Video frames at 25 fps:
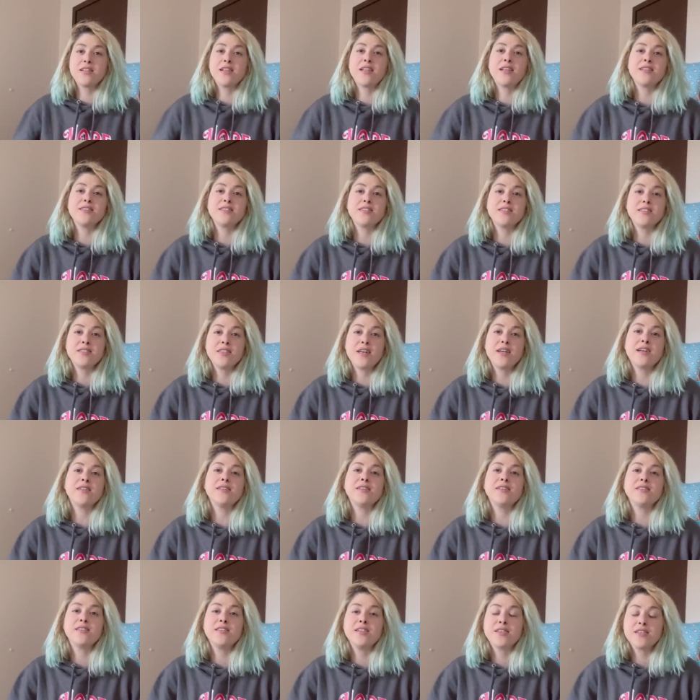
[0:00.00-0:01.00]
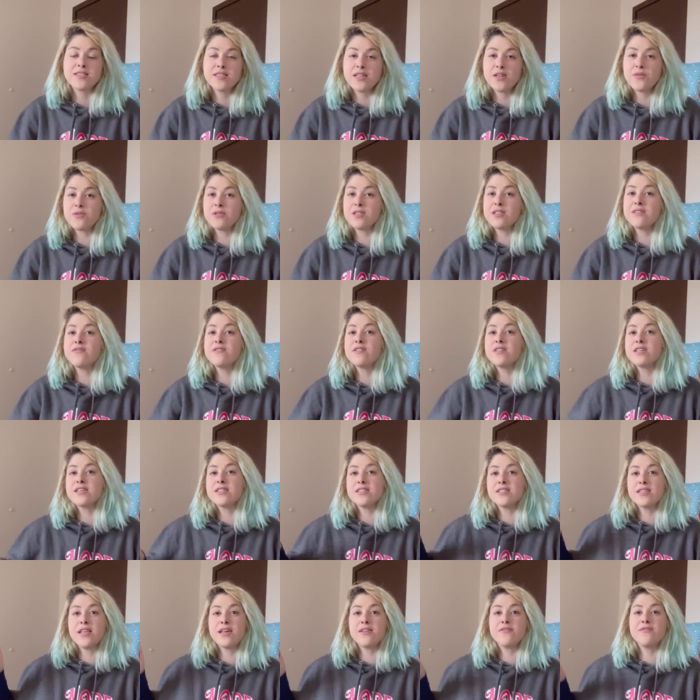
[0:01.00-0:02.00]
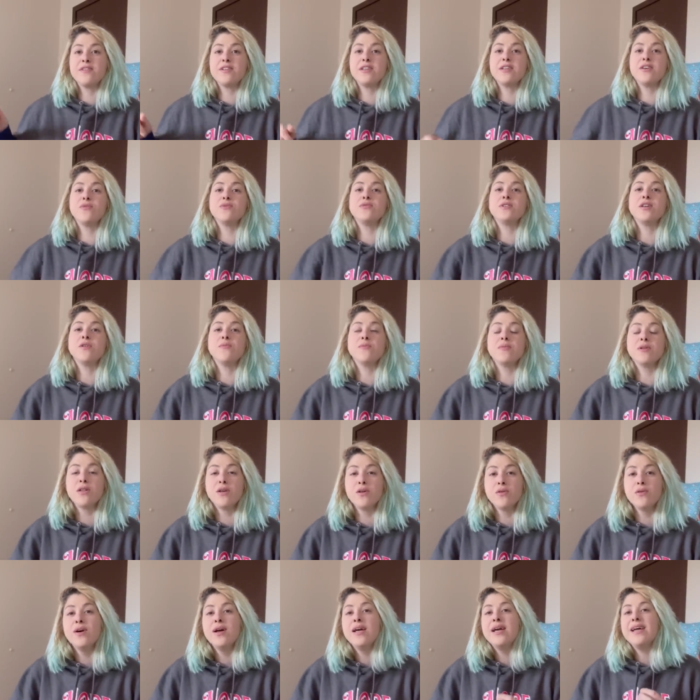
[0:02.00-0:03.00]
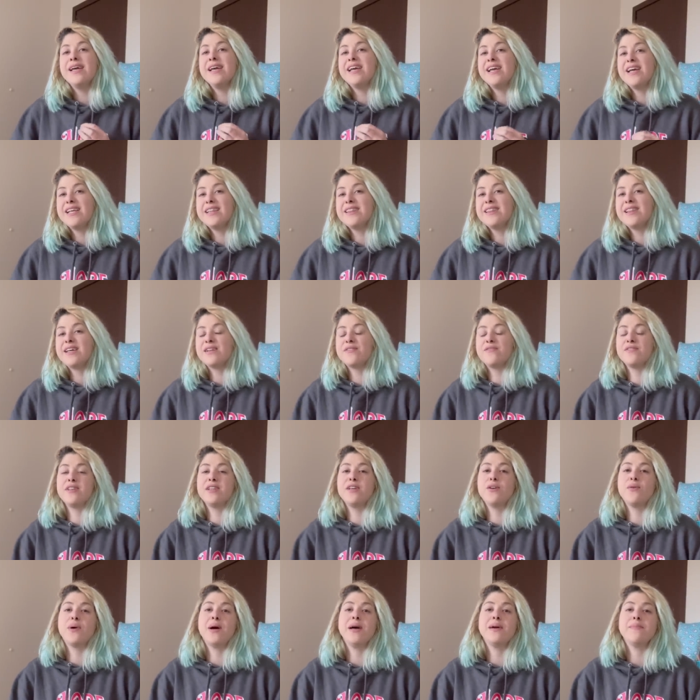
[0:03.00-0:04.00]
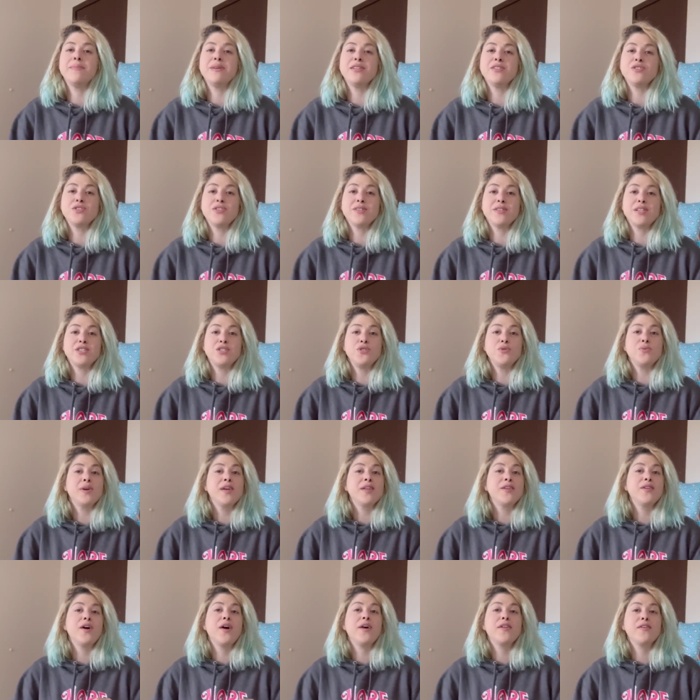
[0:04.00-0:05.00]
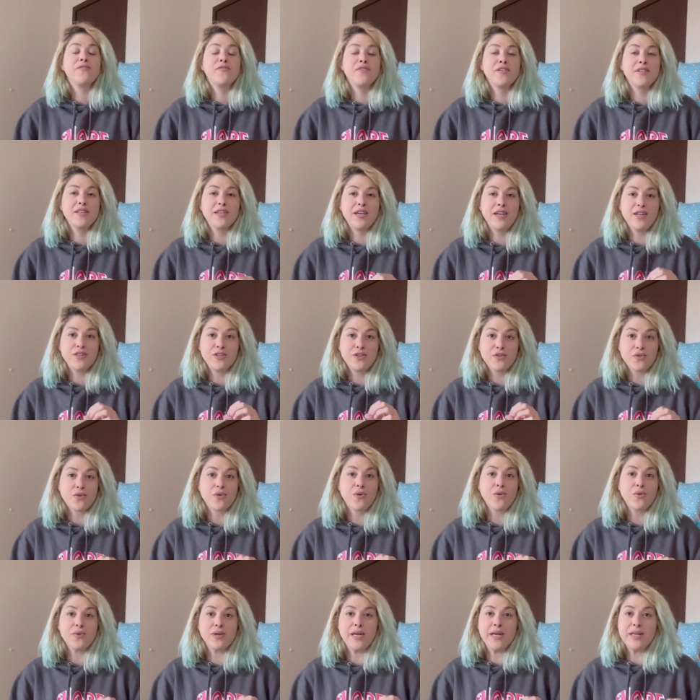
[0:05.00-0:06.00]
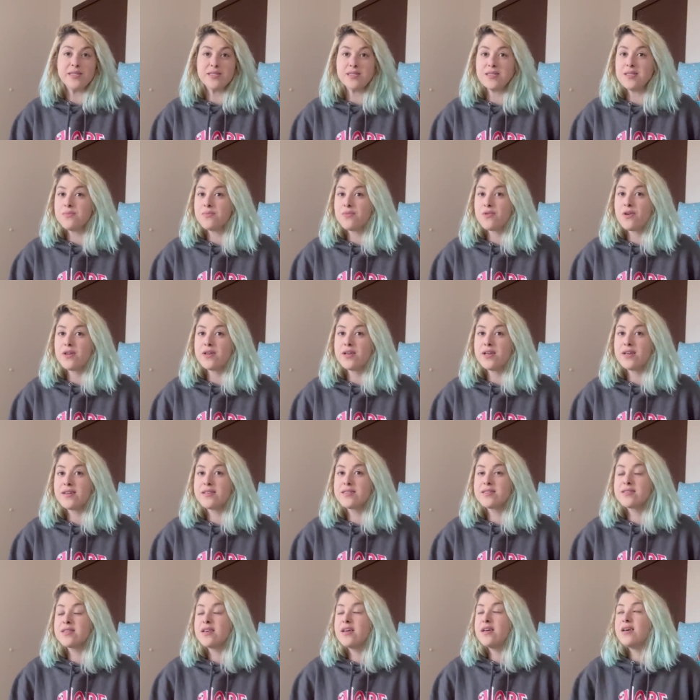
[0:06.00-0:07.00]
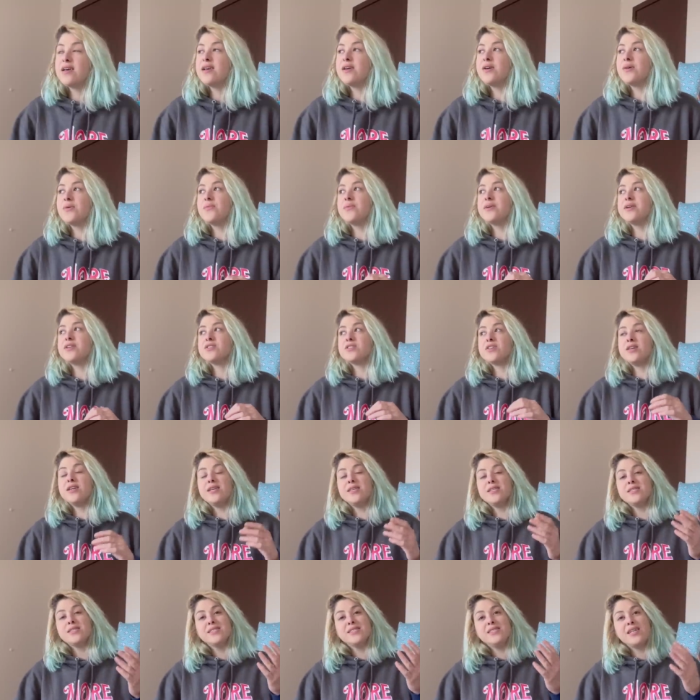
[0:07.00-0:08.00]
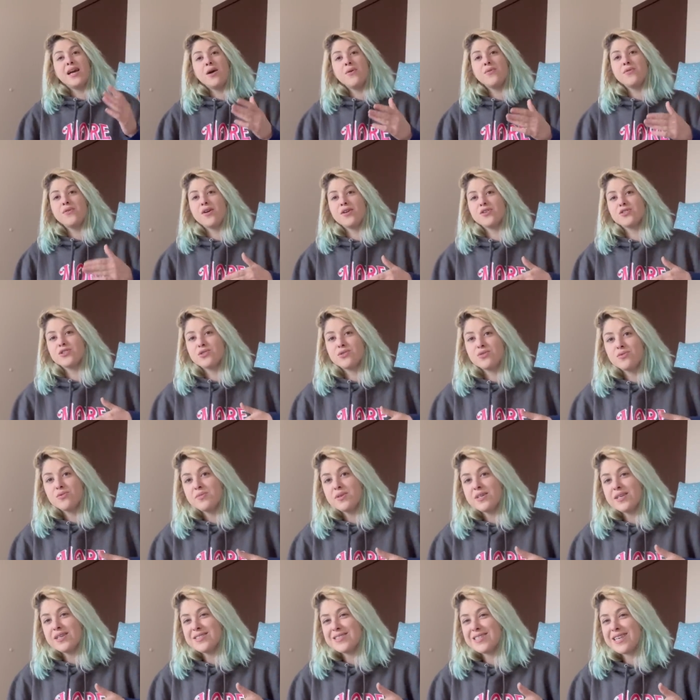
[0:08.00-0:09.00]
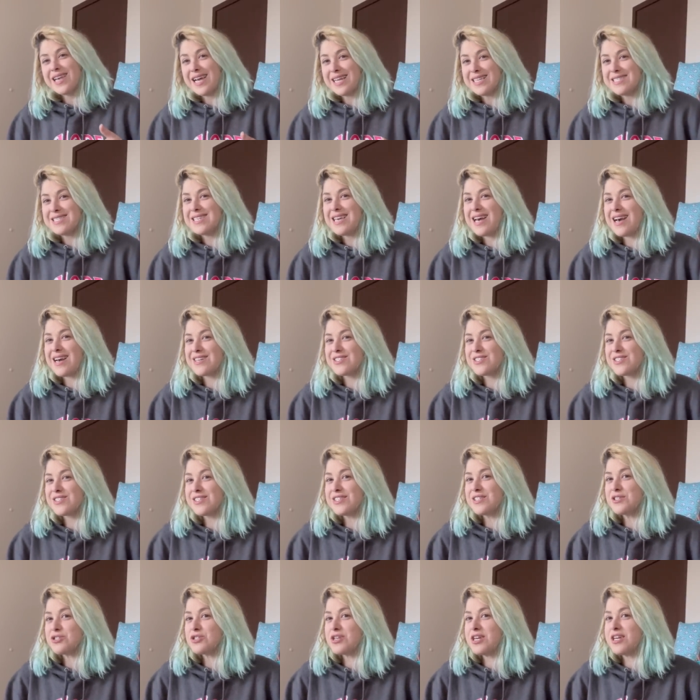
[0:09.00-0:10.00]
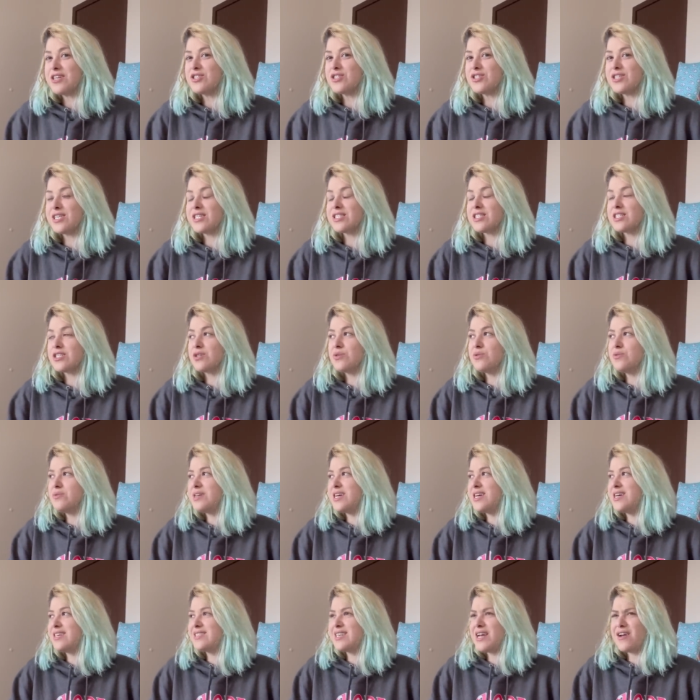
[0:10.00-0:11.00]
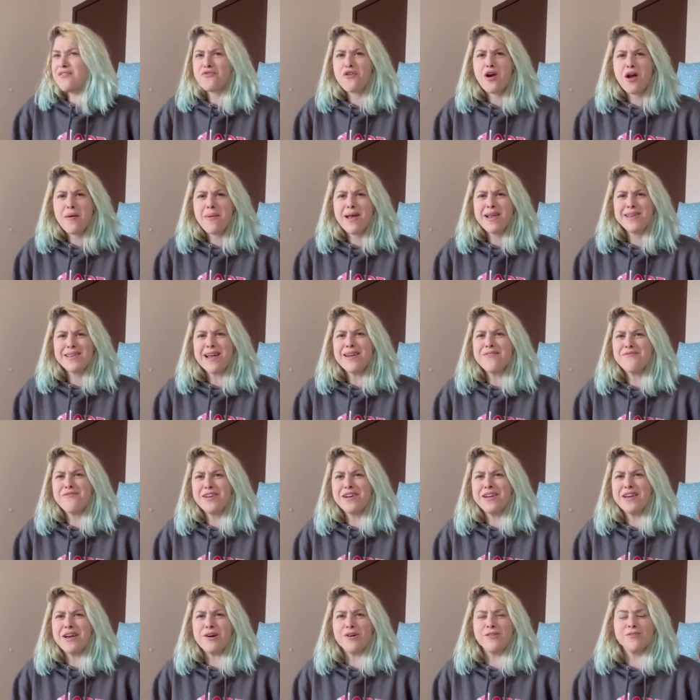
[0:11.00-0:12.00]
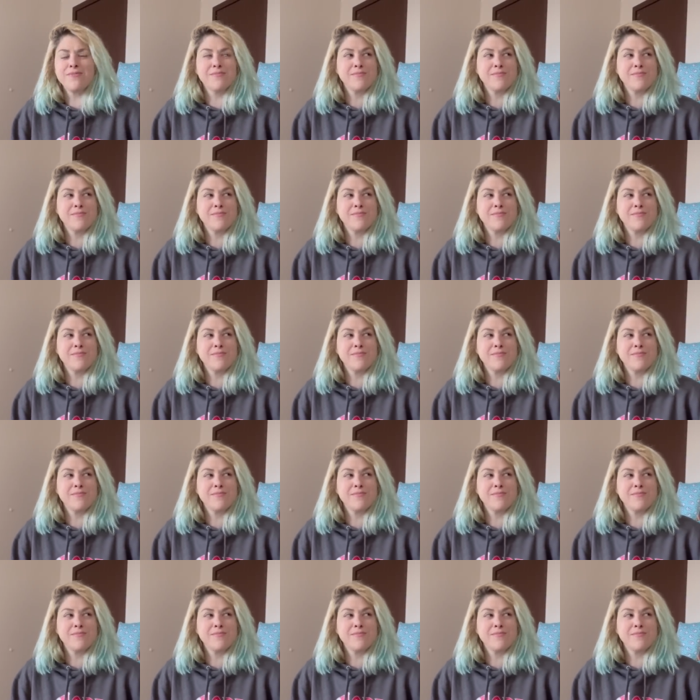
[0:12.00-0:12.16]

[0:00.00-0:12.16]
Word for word: and Society six, and I will leave a link to that video down below. In that video, I mentioned that you cannot affiliate your own Etsy products, which is now not true because Etsy actually changed it two days after I made that video.